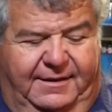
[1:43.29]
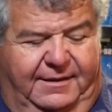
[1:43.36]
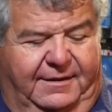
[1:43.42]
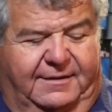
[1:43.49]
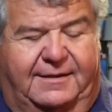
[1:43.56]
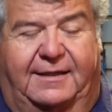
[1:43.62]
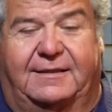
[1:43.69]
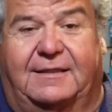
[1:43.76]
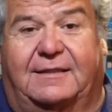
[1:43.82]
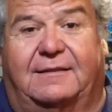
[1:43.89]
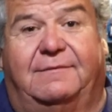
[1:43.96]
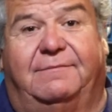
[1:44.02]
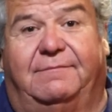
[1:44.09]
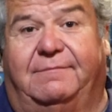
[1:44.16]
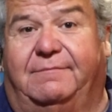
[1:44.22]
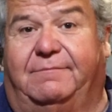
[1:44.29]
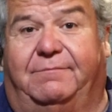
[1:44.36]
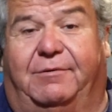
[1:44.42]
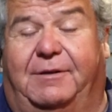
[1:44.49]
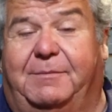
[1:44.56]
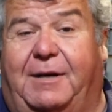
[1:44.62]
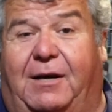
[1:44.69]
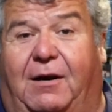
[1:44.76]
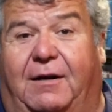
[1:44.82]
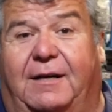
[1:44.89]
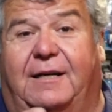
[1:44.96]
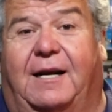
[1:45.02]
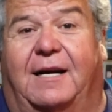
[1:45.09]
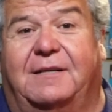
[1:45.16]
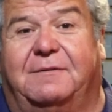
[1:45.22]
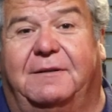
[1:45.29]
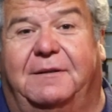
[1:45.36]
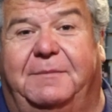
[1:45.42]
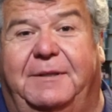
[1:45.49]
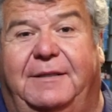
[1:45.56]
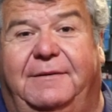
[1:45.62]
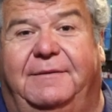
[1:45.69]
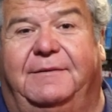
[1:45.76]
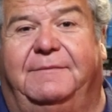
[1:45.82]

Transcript: because I just bring my Arctic Ice with me,